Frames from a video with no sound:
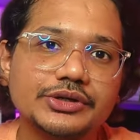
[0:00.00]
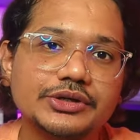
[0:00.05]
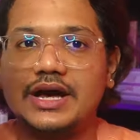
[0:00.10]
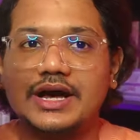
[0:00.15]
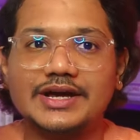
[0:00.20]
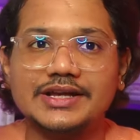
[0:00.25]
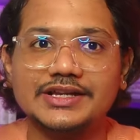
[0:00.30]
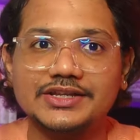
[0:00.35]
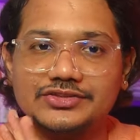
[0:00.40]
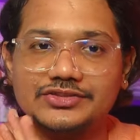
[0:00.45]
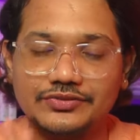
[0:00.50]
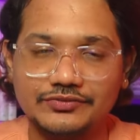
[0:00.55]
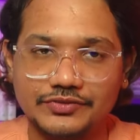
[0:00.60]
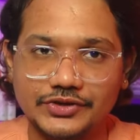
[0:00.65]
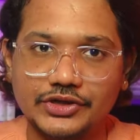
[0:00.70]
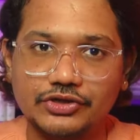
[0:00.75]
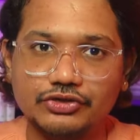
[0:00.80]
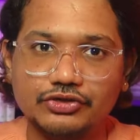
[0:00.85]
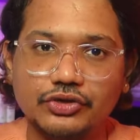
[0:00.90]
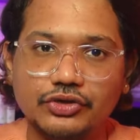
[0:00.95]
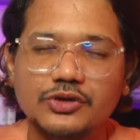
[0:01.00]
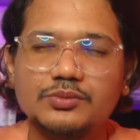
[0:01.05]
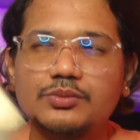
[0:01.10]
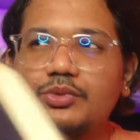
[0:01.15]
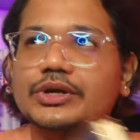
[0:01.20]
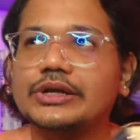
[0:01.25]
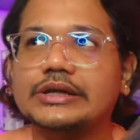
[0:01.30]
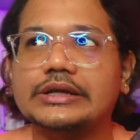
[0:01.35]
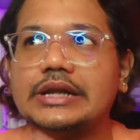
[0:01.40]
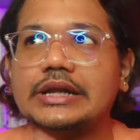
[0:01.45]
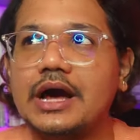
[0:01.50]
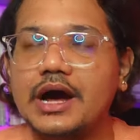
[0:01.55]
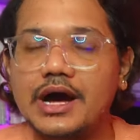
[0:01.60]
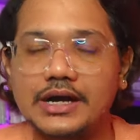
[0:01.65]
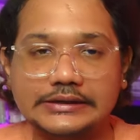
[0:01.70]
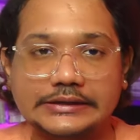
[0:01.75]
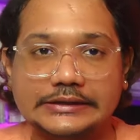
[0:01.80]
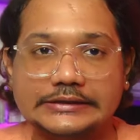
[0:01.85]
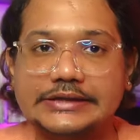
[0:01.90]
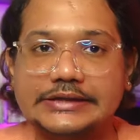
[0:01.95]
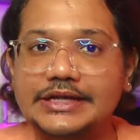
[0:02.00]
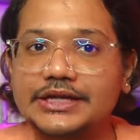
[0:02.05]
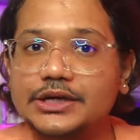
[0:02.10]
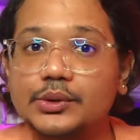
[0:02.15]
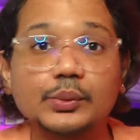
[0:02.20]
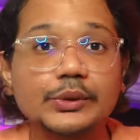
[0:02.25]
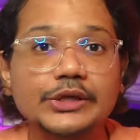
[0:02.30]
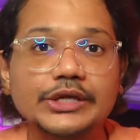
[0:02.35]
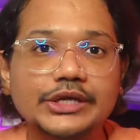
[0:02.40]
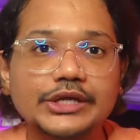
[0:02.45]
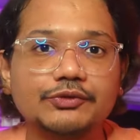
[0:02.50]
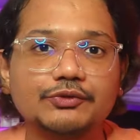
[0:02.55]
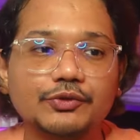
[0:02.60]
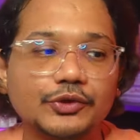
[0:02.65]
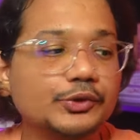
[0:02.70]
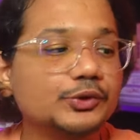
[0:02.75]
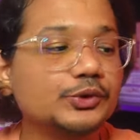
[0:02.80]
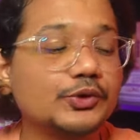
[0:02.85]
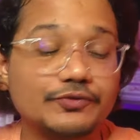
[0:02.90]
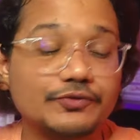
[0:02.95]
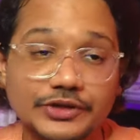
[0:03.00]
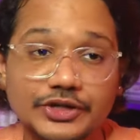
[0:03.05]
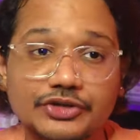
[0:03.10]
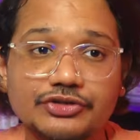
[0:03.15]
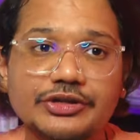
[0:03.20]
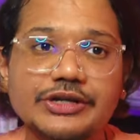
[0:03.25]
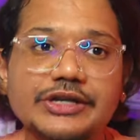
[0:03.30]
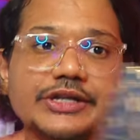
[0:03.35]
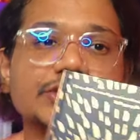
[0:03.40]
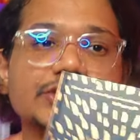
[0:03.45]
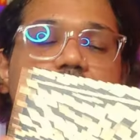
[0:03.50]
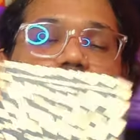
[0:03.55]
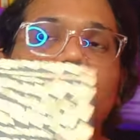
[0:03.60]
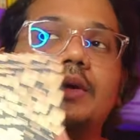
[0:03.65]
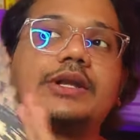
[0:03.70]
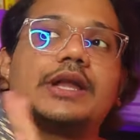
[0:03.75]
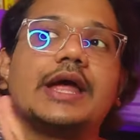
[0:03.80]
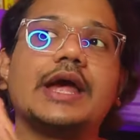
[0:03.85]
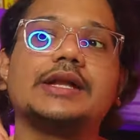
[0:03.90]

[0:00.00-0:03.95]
Again, it's a very short book. It will hardly take a weekend for you to finish reading this one.